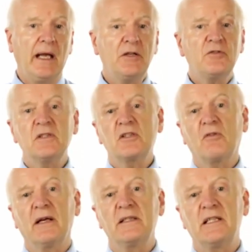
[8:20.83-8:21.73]
entrance
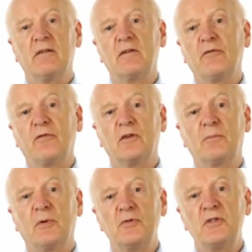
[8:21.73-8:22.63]
criteria for a
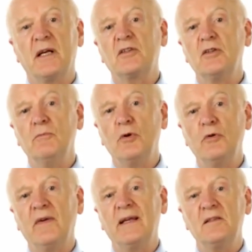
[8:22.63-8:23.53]
project to
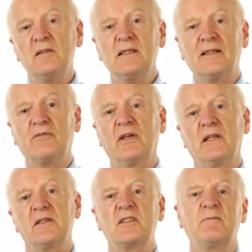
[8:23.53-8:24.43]
move into that
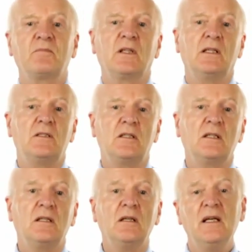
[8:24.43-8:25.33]
phase,
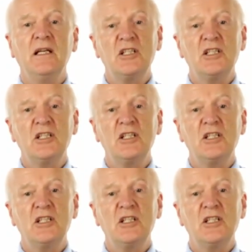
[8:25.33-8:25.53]
e.g.